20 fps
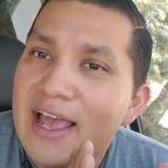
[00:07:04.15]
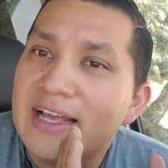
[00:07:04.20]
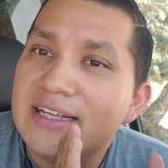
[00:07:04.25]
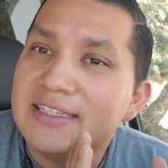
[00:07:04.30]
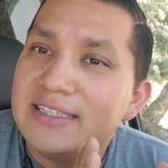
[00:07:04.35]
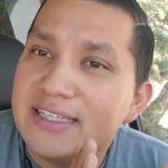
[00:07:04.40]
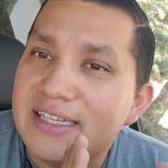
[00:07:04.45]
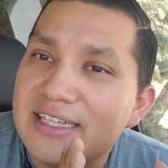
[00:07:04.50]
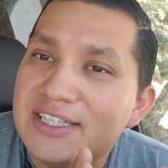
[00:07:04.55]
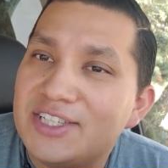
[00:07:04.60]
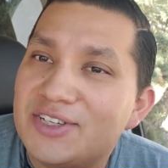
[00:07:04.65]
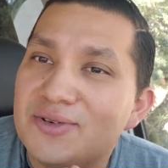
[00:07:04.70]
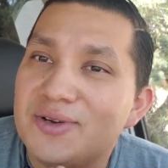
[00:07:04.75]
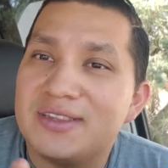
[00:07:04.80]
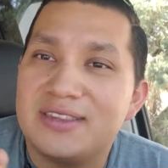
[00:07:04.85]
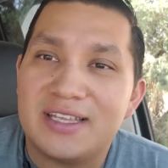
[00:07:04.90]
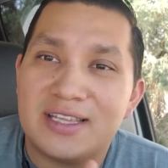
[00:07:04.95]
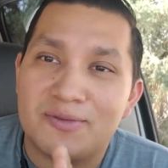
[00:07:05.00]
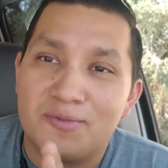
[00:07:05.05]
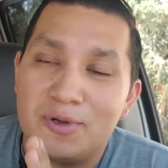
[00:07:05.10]
See to
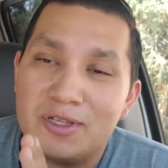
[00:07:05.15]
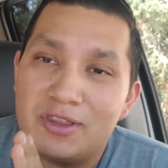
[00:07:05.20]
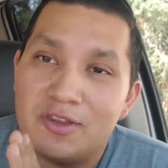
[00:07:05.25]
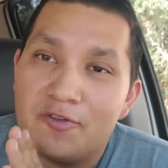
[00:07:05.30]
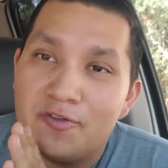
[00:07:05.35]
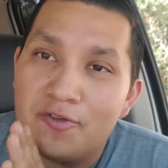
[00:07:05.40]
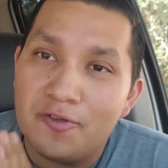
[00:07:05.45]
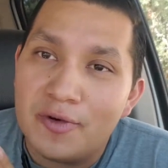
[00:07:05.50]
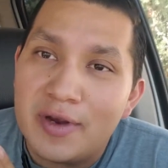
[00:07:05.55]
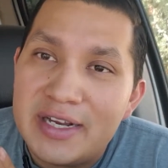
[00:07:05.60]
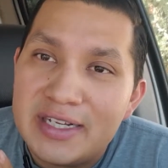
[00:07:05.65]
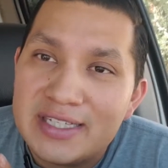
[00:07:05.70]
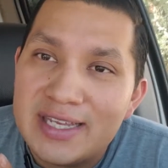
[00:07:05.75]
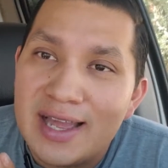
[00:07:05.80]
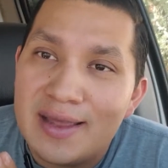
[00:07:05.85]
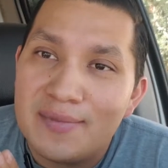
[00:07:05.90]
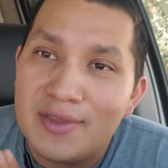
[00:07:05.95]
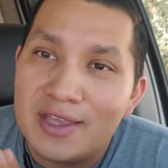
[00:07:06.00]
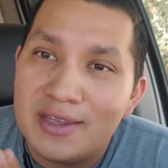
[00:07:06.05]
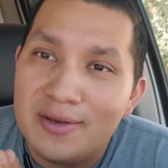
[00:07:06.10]
it that with the free
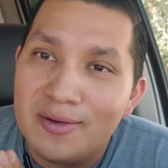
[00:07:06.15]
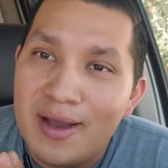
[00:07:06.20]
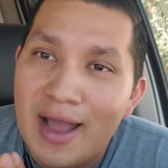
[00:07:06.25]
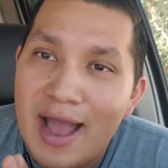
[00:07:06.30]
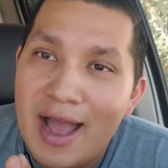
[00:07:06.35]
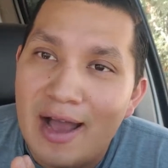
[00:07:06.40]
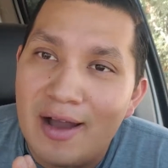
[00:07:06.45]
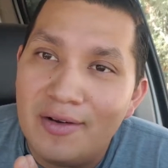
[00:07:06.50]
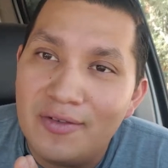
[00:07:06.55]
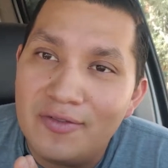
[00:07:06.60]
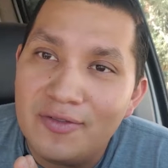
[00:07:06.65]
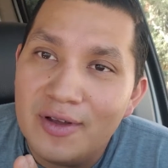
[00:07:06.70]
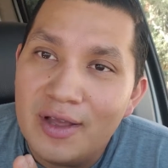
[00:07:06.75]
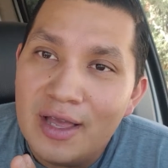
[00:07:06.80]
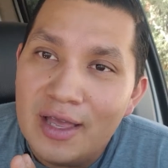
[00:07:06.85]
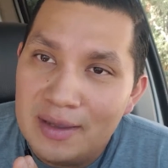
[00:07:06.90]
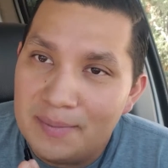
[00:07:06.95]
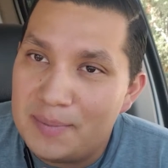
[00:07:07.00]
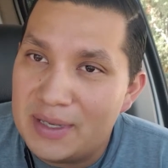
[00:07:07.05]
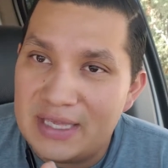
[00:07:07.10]
time that you have,
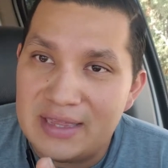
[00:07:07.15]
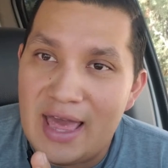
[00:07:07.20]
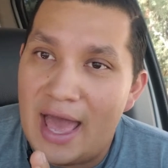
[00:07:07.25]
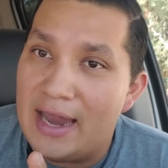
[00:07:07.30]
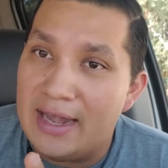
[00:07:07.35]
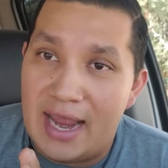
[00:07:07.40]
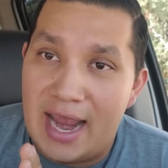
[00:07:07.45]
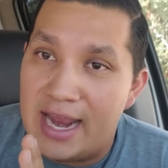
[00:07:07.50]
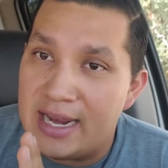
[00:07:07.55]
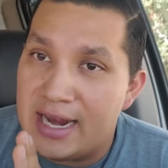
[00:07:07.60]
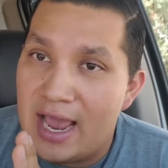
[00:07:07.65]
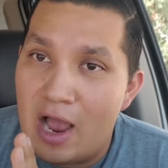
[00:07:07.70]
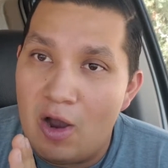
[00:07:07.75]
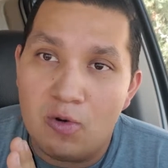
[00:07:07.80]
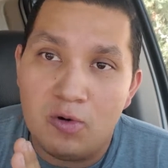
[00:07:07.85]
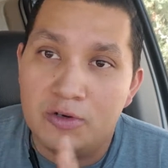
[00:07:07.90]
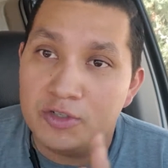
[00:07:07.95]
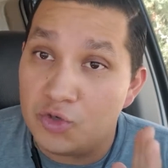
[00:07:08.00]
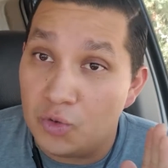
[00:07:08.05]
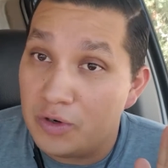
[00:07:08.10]
be that 8
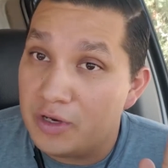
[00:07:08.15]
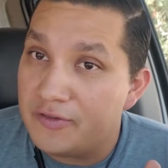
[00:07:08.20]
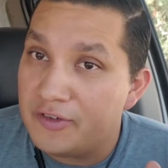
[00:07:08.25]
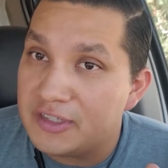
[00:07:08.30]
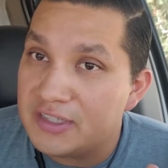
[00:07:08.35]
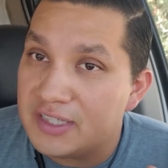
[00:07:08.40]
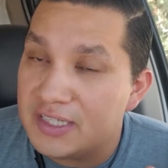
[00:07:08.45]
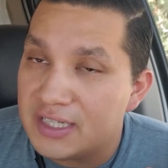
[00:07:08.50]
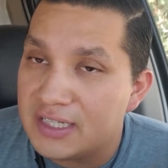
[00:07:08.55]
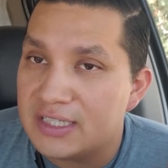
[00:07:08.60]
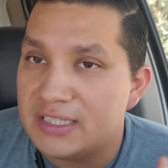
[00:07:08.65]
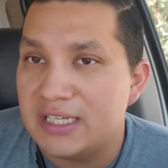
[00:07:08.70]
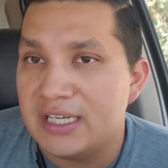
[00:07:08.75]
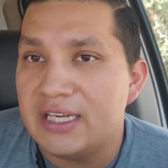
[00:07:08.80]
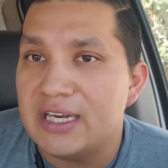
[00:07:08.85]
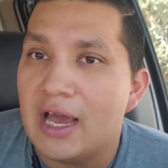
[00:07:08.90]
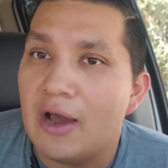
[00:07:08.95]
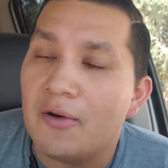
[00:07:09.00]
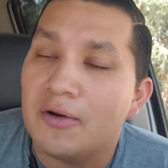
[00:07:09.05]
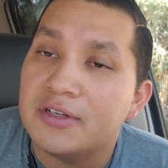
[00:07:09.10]
hours or even
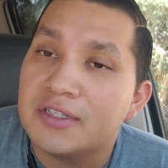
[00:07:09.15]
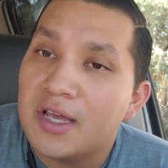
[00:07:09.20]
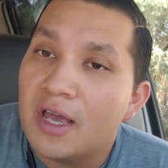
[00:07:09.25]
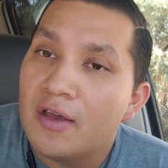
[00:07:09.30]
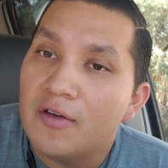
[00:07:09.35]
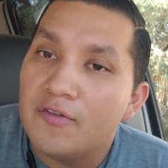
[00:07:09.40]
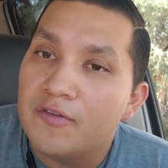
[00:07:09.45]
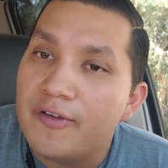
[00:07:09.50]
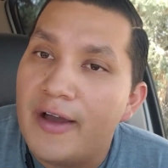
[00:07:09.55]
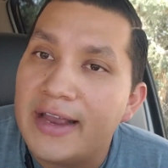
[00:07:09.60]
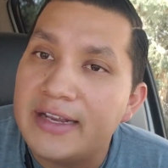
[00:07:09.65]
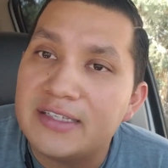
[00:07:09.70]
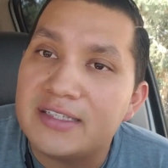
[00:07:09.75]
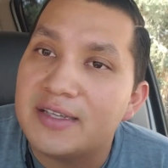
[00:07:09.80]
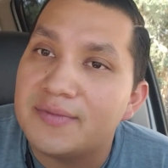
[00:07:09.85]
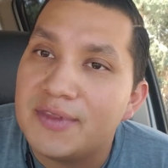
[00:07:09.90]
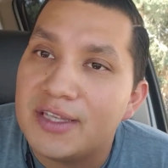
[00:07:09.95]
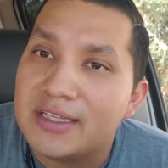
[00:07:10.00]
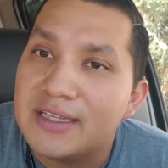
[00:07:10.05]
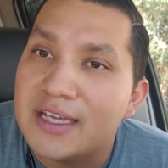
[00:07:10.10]
16 hours, find
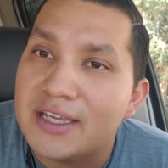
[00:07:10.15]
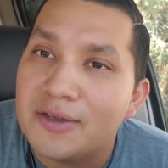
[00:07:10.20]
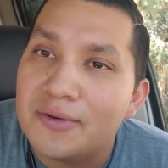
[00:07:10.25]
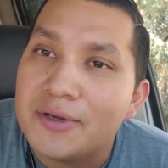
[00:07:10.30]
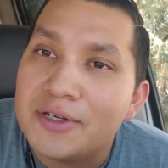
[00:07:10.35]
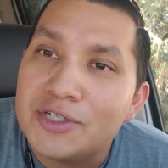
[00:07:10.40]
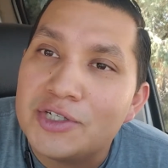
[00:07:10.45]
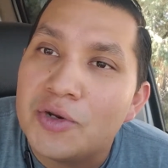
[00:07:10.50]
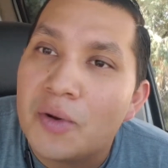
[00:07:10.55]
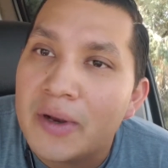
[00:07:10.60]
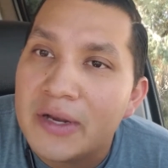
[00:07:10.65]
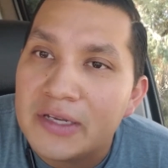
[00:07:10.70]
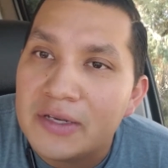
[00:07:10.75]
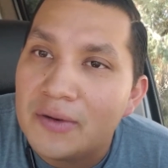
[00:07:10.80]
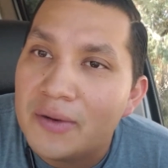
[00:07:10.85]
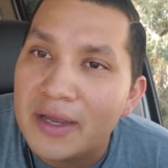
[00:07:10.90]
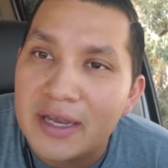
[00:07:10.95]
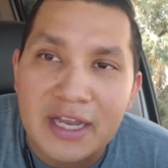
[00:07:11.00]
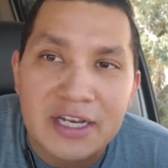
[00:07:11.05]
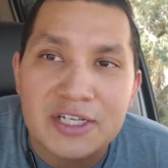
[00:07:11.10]
something that you enjoy
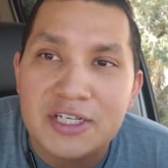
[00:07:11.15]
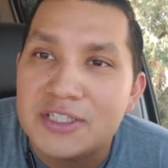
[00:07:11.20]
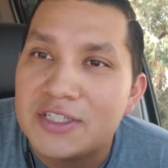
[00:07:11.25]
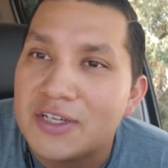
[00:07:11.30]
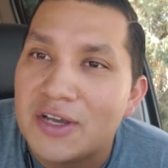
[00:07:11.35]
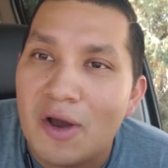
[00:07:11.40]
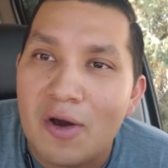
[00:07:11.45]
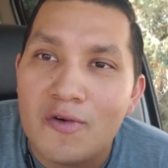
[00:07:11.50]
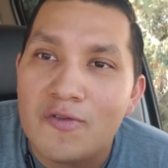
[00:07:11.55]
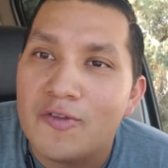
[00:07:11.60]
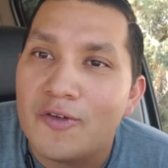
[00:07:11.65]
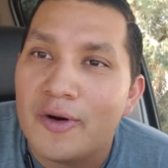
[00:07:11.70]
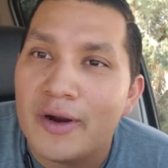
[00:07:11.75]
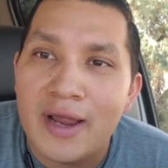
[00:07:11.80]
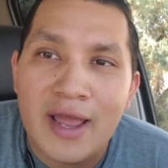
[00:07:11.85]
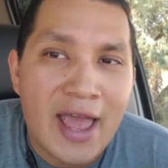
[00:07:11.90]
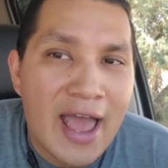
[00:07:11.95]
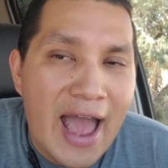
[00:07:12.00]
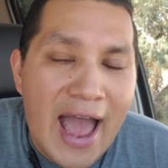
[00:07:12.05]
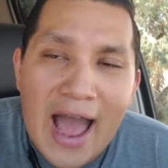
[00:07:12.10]
doing and just go for it.
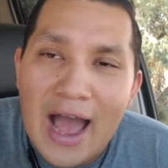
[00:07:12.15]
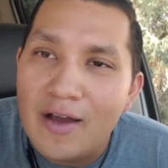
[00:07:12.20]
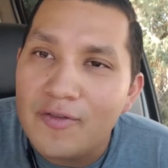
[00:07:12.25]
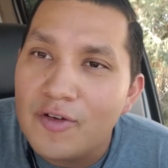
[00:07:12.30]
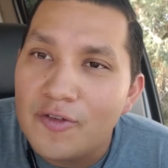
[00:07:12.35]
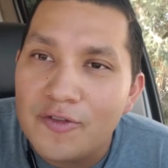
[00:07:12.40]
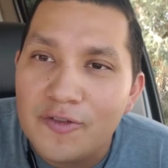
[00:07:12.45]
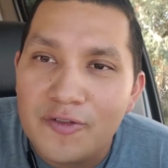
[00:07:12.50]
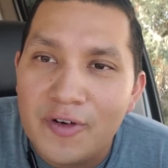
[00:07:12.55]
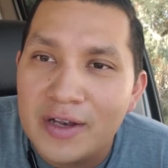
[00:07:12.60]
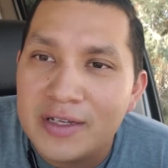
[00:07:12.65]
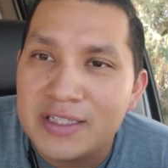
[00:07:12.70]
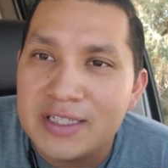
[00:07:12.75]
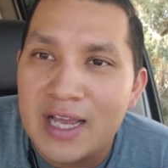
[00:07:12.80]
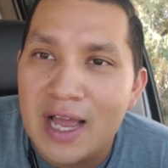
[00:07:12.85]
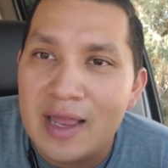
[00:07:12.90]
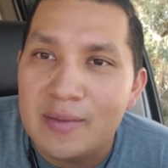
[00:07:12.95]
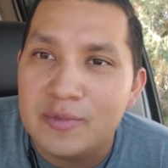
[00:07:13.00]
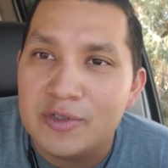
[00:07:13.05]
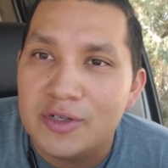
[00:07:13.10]
Have a fun
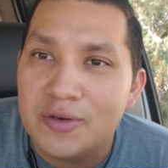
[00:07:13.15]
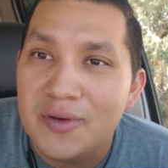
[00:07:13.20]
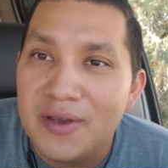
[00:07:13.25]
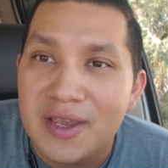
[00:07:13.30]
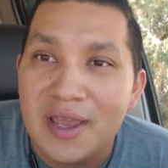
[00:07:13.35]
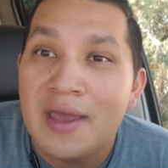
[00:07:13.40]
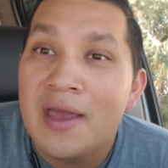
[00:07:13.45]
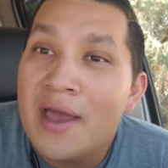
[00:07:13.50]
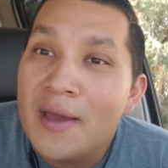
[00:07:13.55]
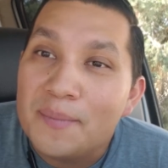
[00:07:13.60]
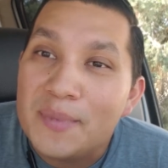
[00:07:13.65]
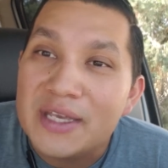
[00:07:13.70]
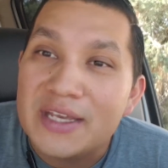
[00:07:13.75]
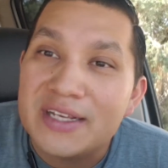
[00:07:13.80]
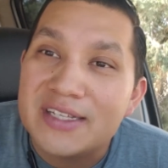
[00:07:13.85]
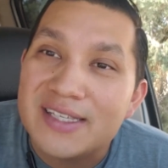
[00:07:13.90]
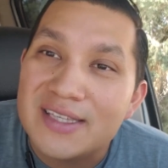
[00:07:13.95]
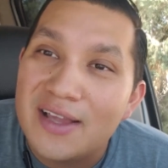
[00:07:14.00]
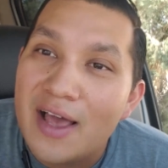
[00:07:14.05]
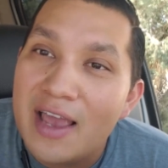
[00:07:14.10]
time doing it,
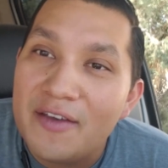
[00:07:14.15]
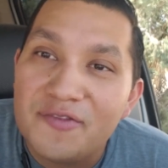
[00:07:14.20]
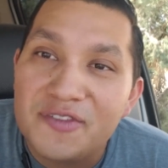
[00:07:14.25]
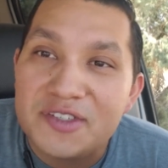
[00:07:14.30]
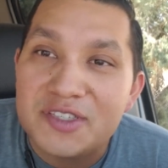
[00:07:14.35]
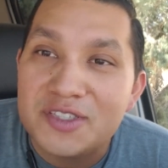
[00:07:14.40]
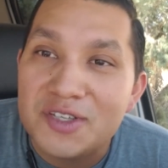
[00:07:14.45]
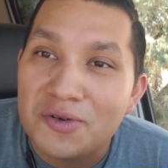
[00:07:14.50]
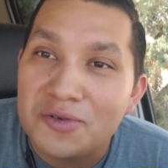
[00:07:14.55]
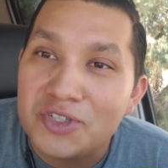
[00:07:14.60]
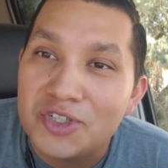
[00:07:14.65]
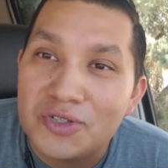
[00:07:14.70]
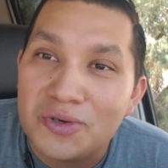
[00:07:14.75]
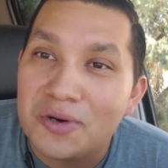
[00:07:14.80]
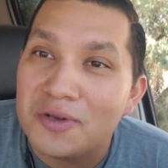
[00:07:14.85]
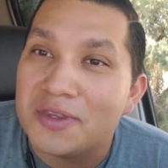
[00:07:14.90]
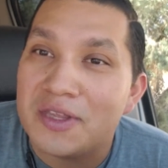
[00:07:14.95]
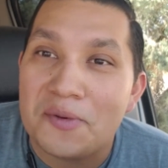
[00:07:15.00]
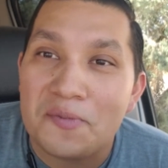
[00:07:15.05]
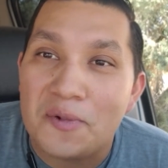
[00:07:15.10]
because life is so
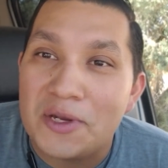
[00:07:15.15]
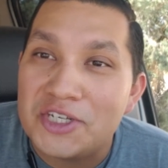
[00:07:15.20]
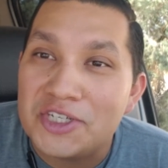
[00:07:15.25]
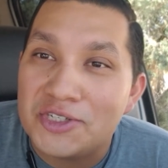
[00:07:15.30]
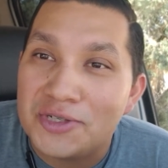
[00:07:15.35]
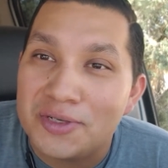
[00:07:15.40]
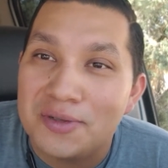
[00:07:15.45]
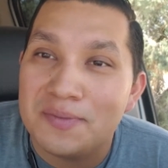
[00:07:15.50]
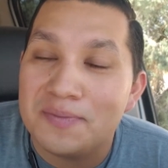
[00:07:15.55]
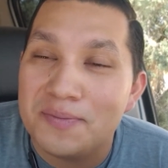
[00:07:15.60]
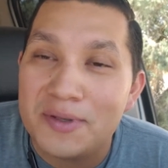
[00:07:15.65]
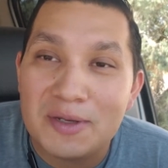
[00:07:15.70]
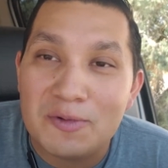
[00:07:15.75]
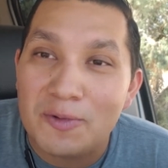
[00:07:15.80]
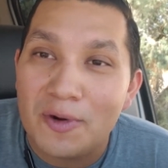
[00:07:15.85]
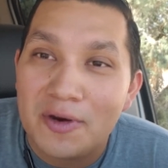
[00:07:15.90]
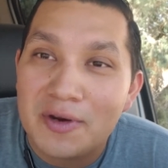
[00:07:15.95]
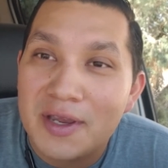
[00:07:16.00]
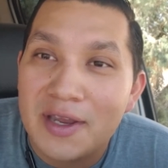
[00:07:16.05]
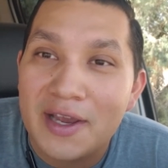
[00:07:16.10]
short that we shouldn't be
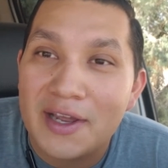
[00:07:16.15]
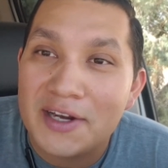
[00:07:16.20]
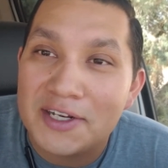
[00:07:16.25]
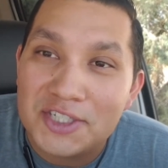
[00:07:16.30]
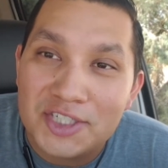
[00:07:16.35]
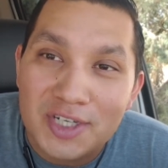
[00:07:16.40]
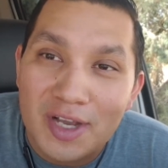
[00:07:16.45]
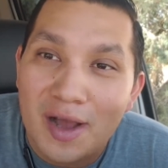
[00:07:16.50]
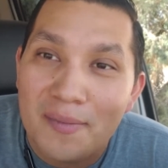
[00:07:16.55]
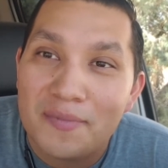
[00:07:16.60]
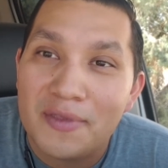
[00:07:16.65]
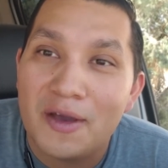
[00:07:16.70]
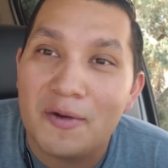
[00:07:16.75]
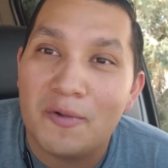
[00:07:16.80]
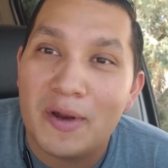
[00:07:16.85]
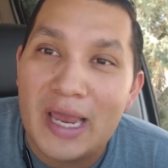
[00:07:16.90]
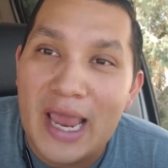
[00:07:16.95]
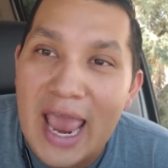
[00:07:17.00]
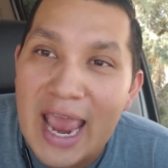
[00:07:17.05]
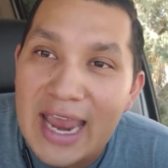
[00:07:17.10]
working at a job that
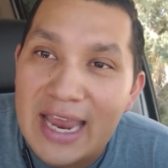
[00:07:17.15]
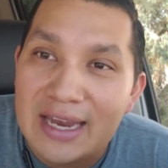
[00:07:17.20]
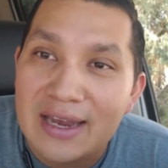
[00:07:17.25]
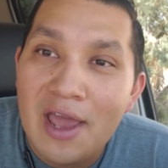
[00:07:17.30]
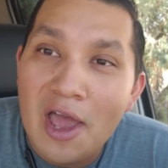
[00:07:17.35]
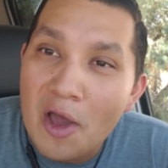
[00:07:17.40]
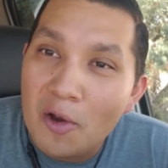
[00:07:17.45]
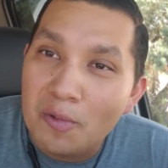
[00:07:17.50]
we hate.